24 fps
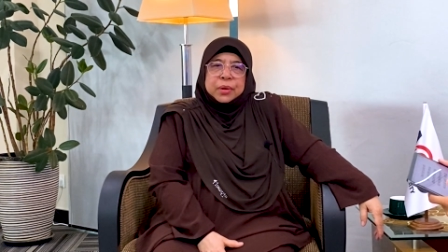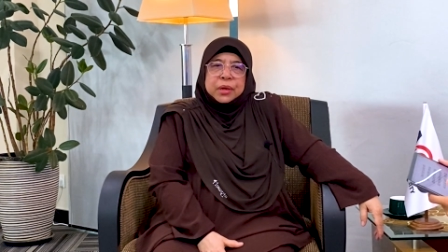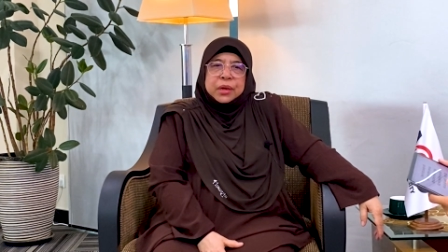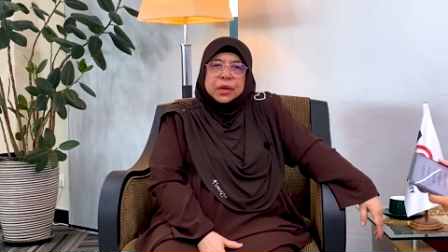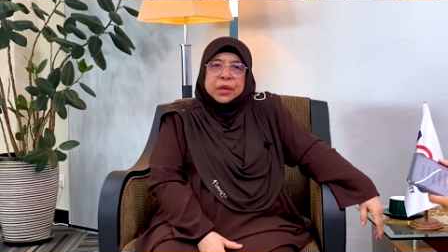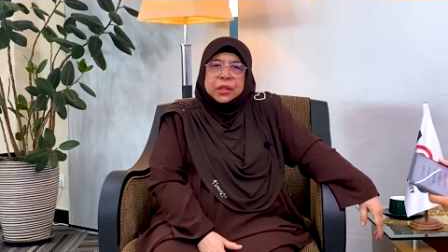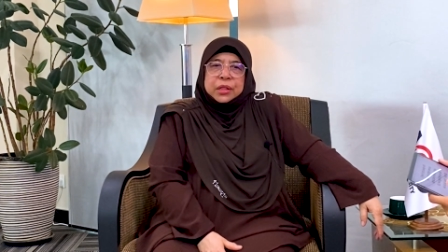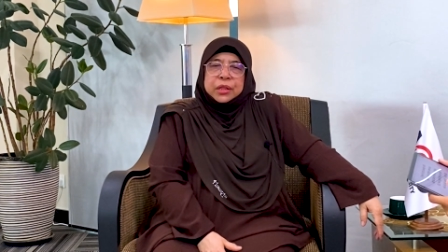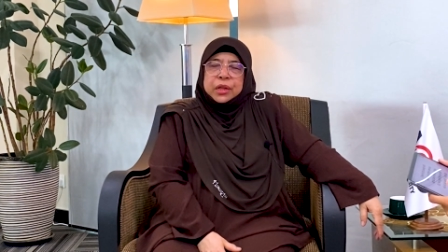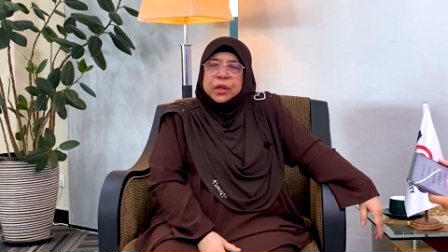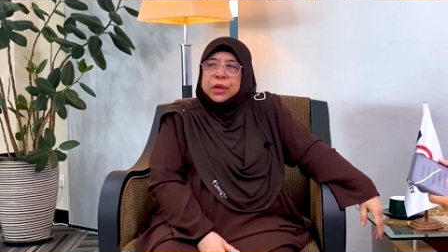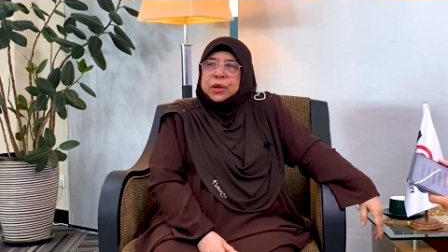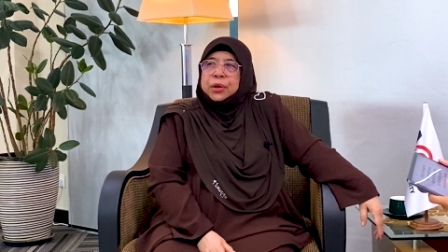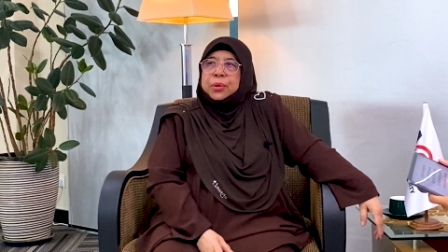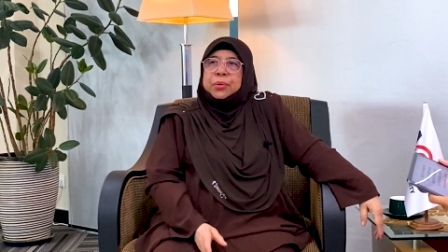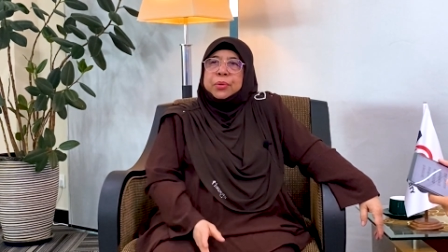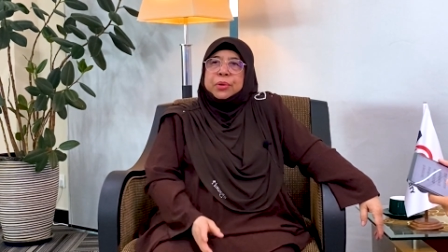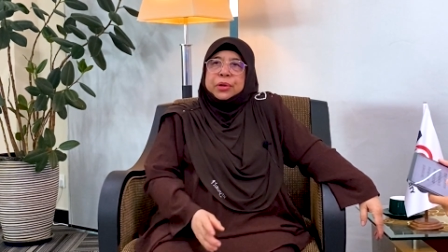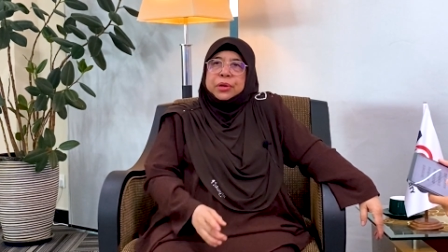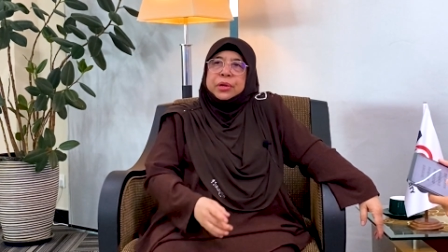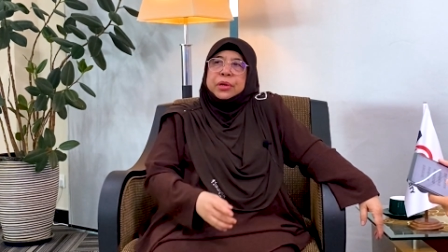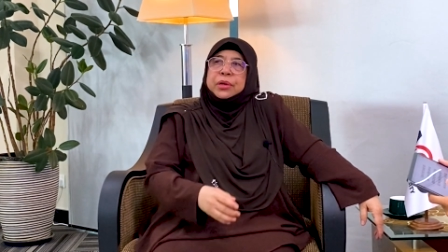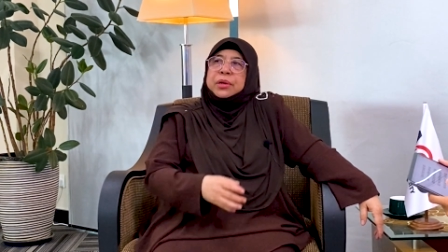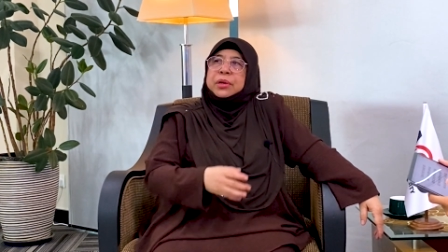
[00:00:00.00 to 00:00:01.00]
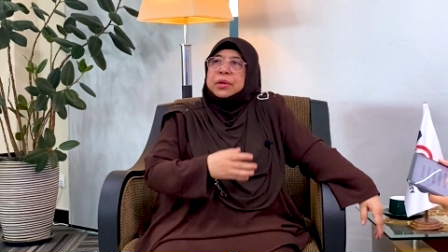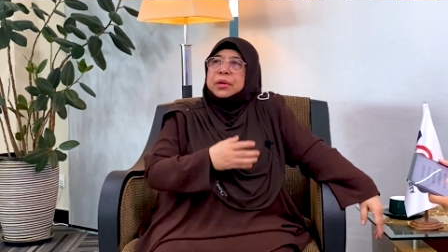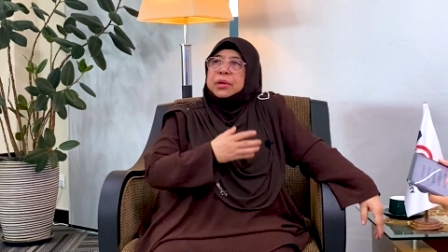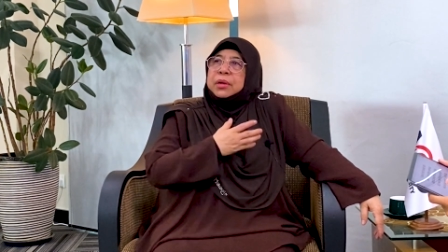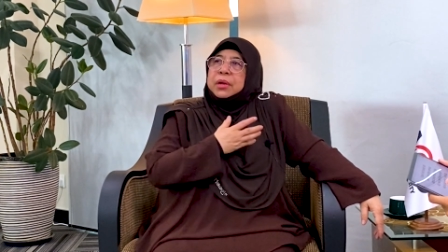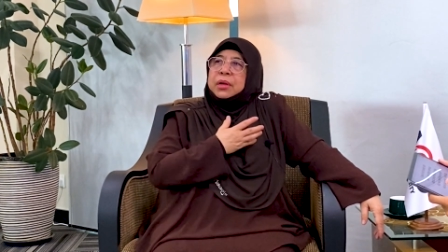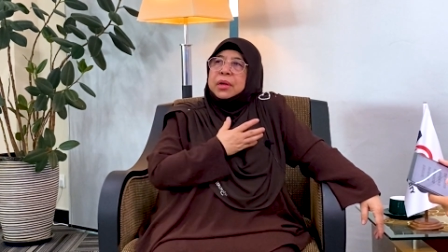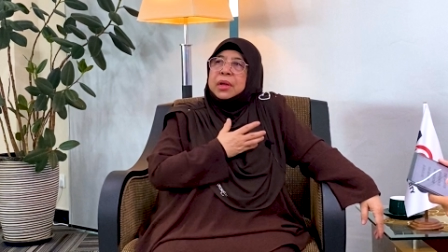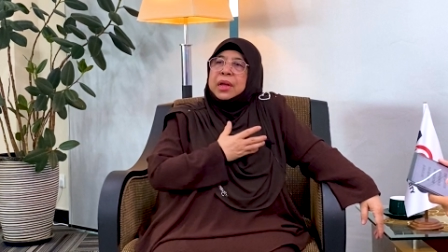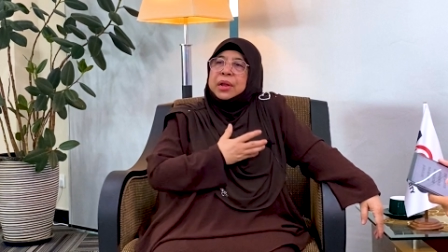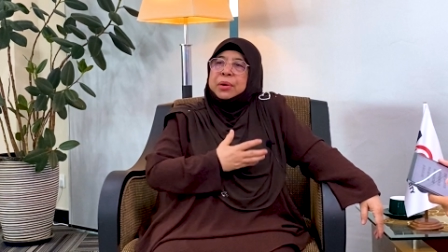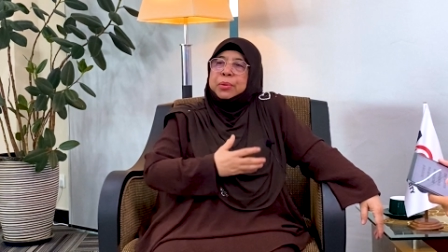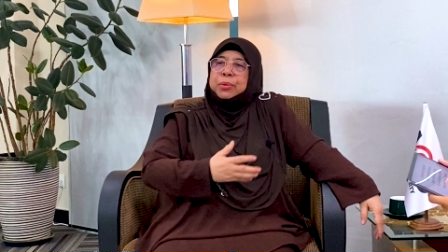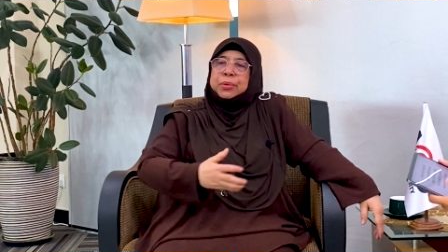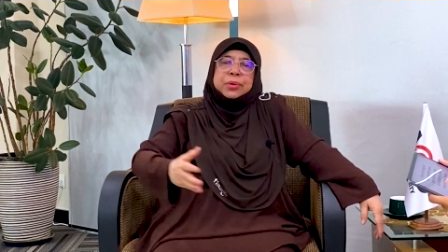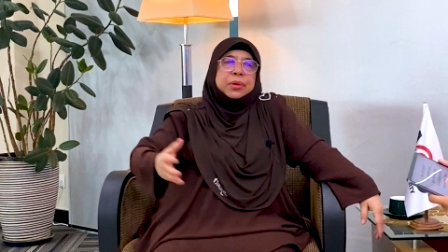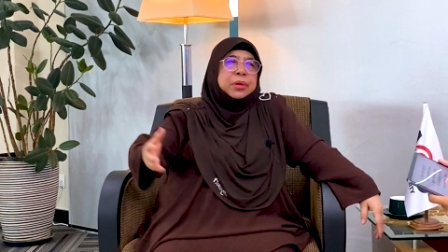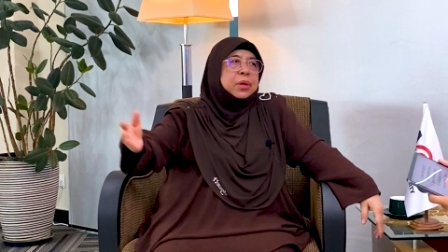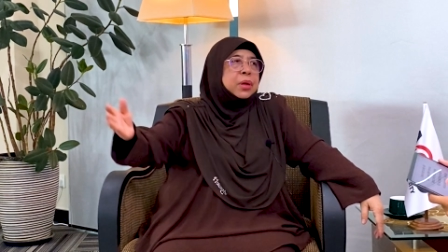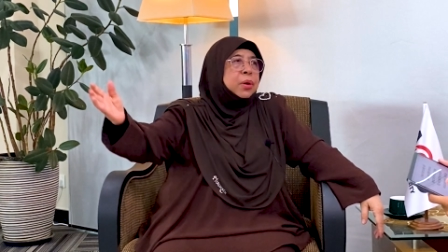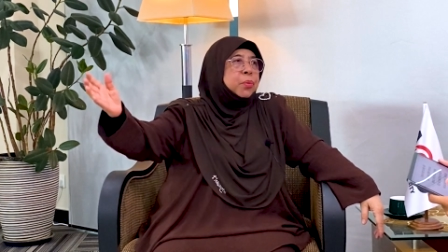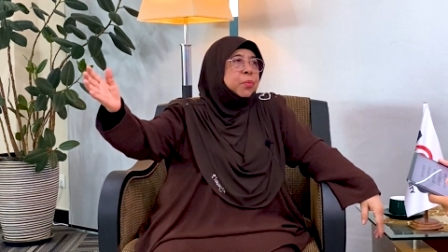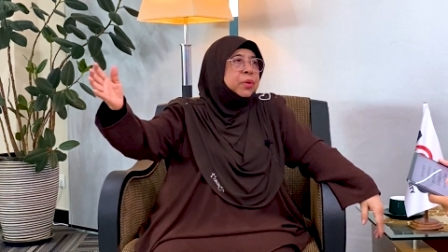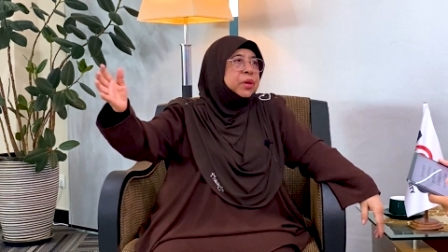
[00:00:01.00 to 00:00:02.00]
ni kita ikut je arus.